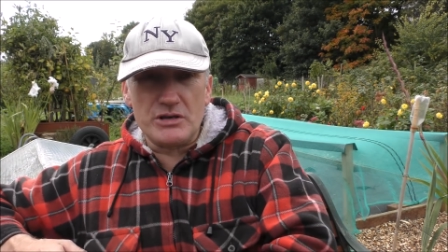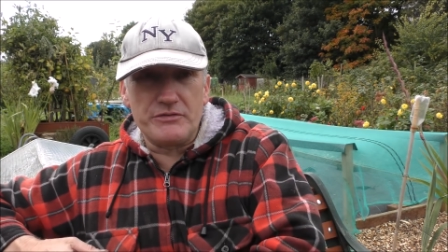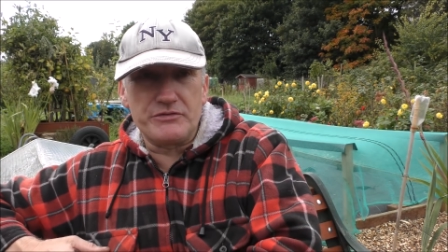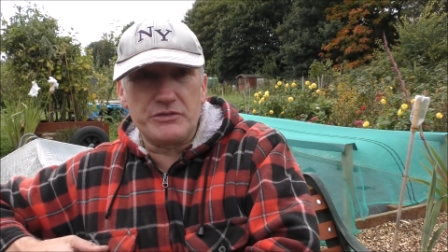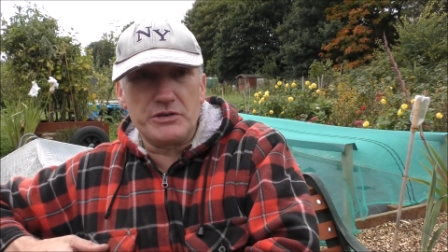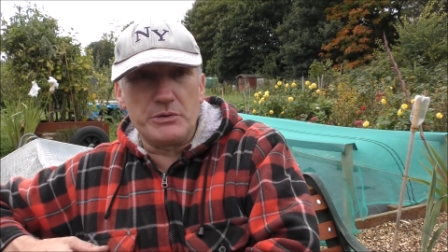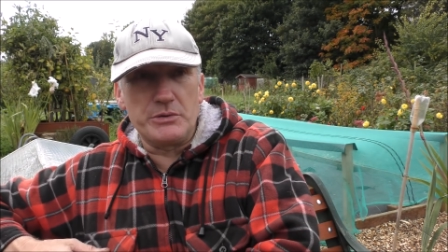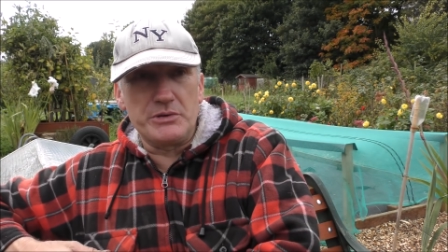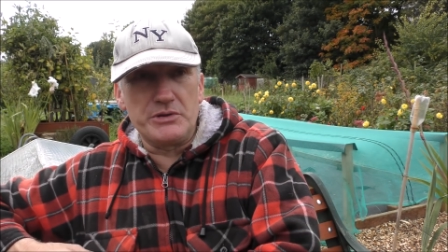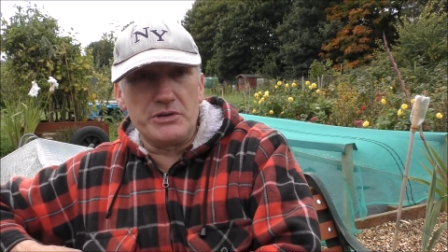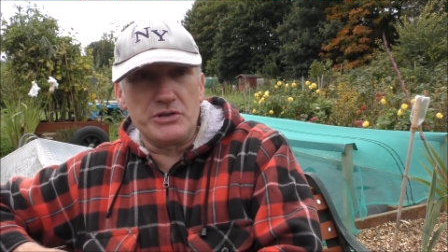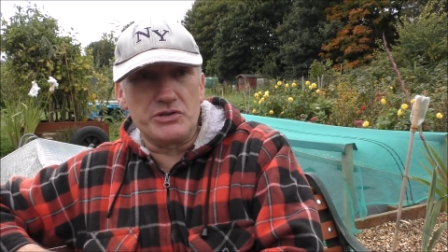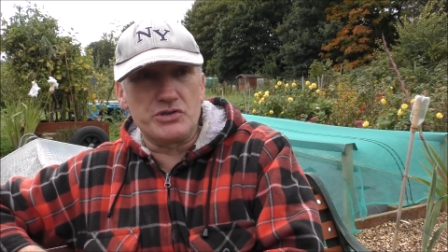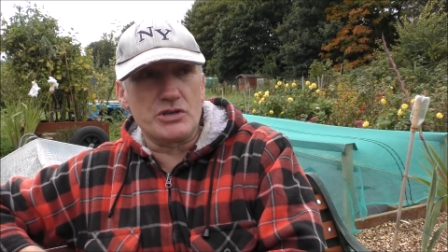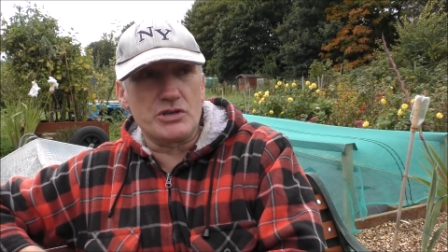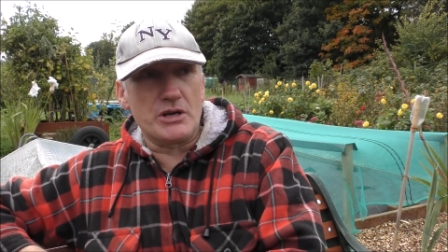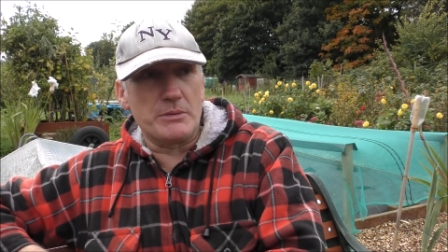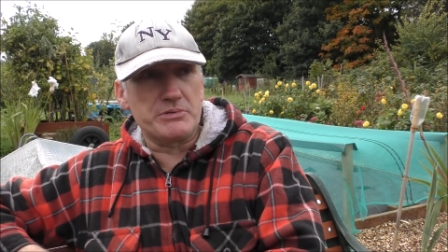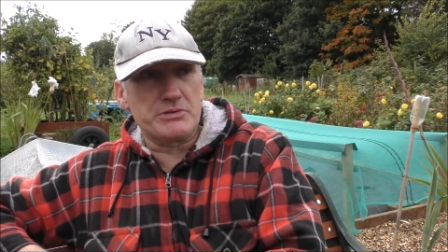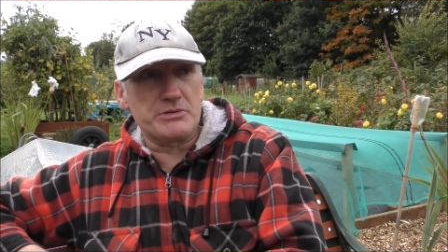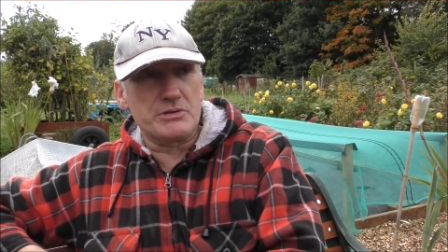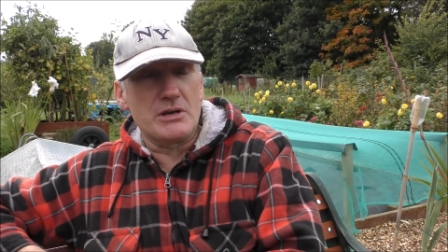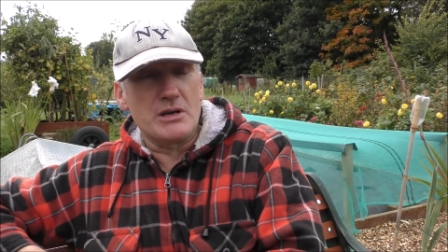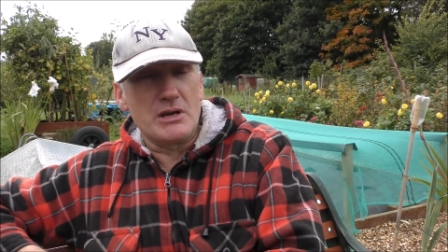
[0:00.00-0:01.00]
off doing the
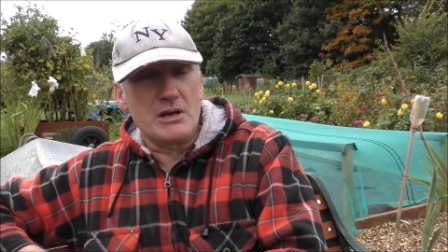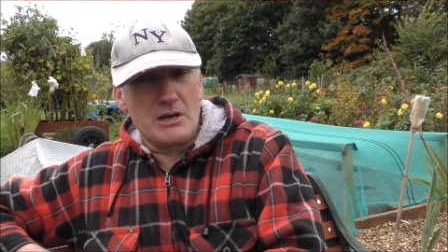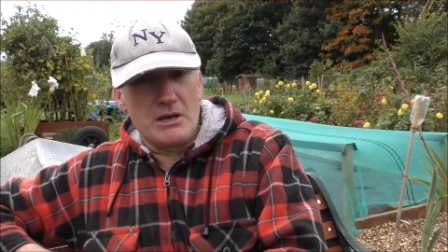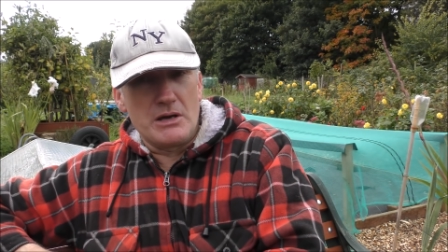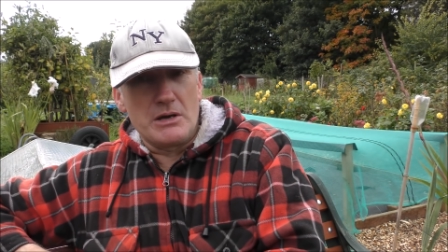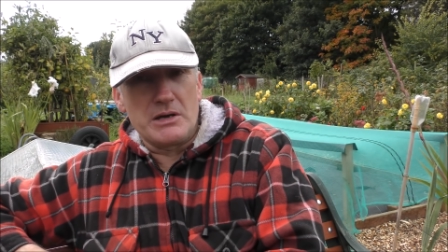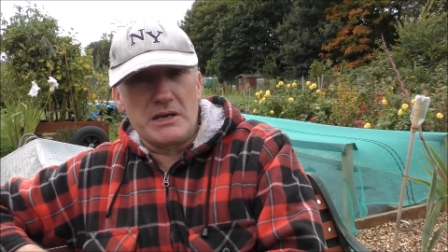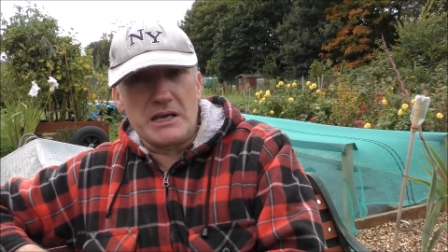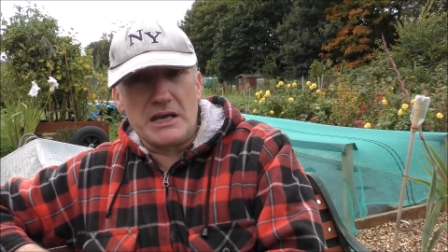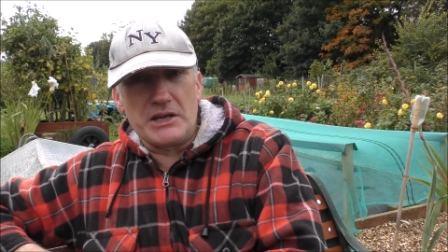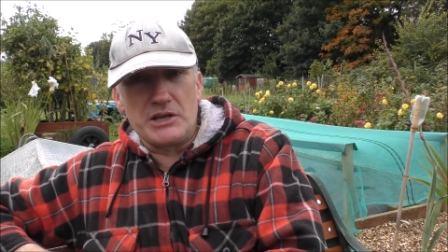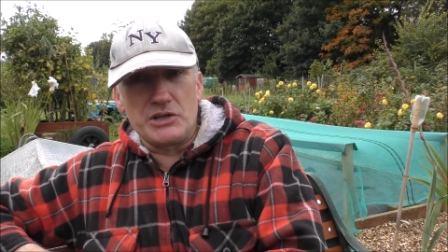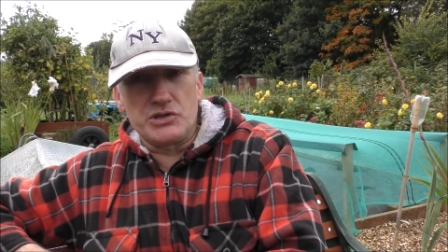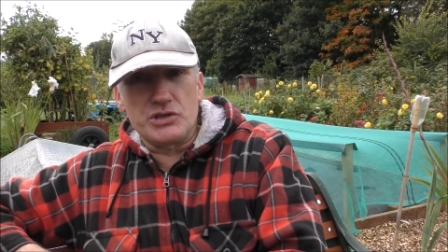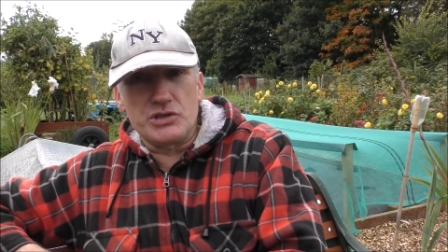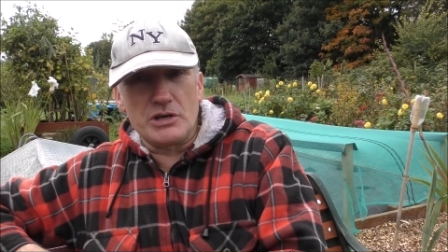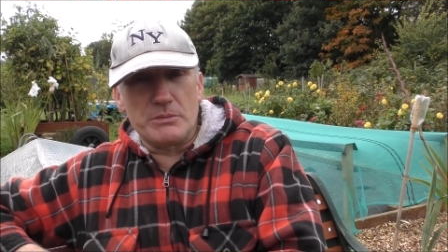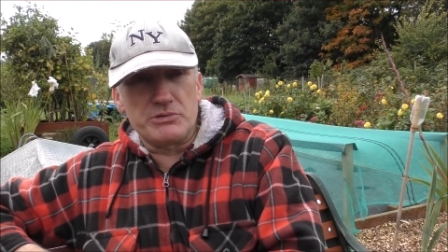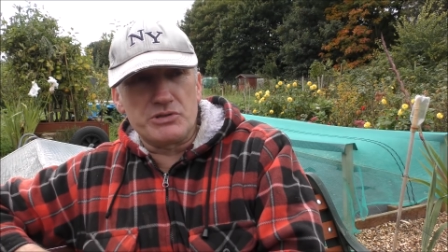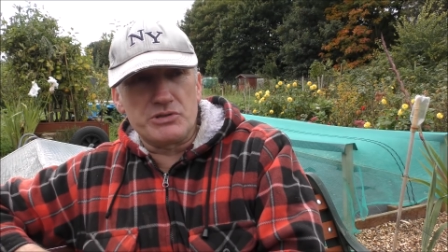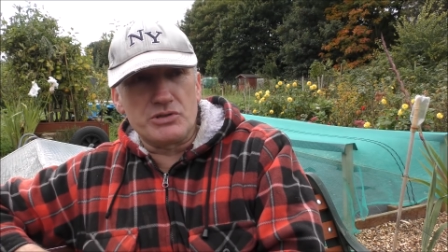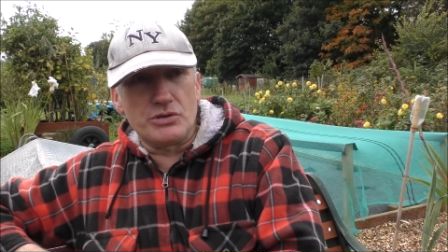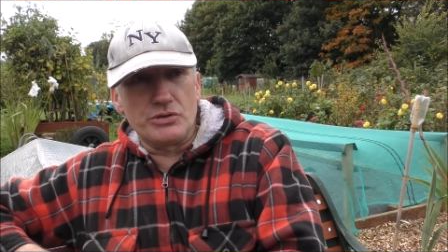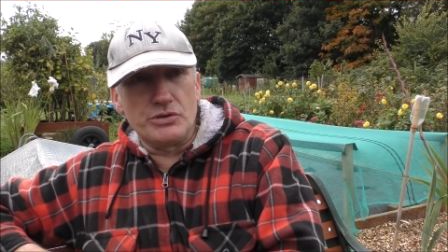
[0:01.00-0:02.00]
jobs. Get the
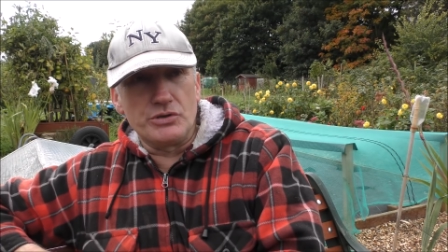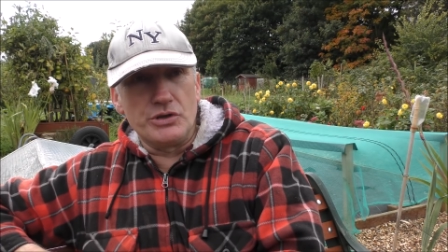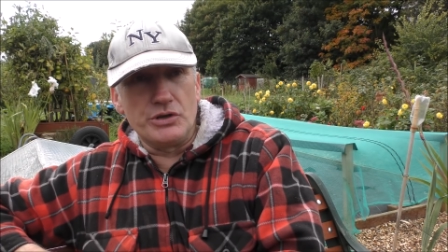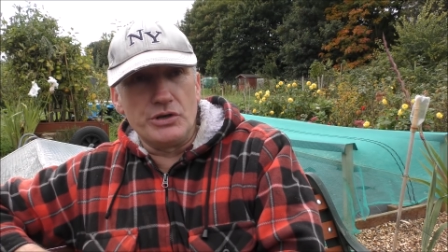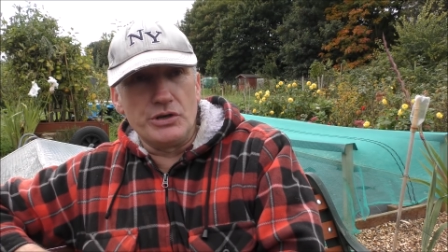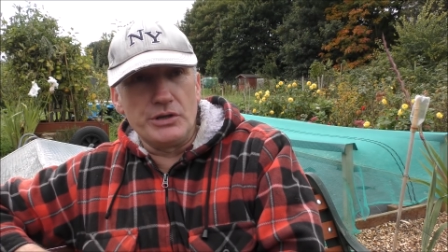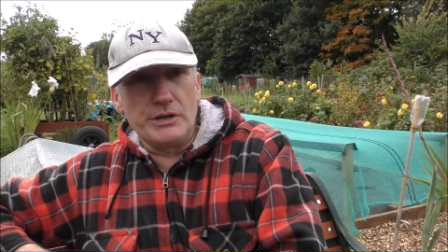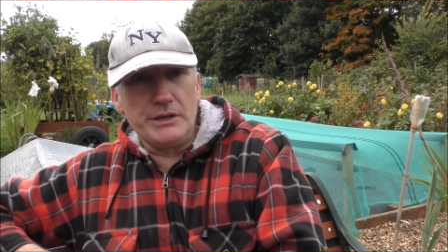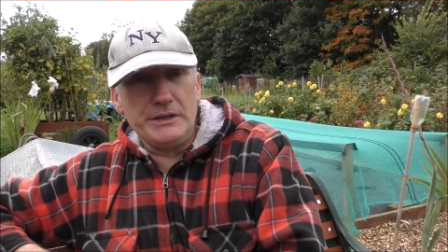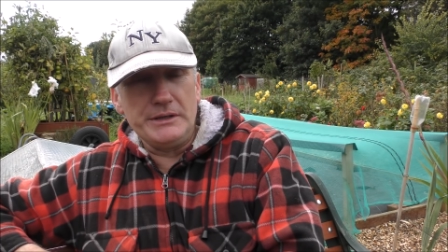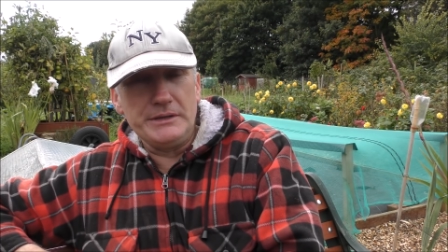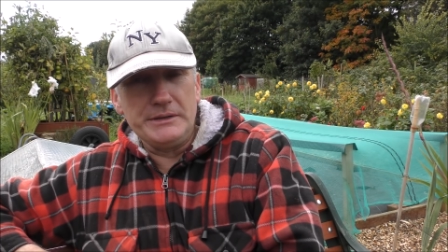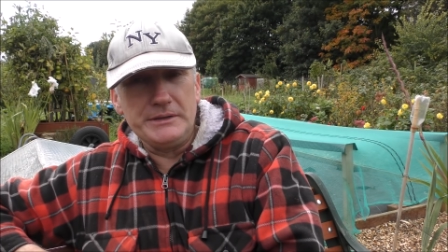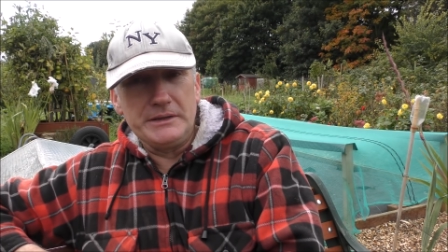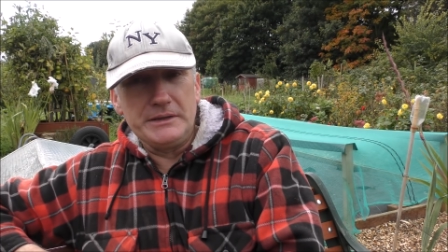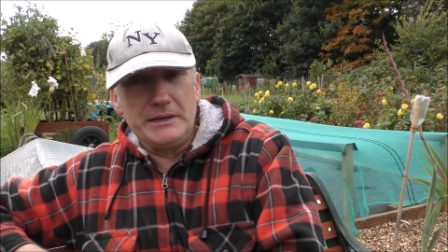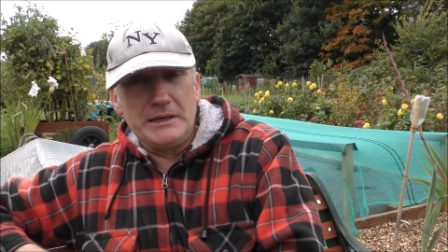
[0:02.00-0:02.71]
jobs done early.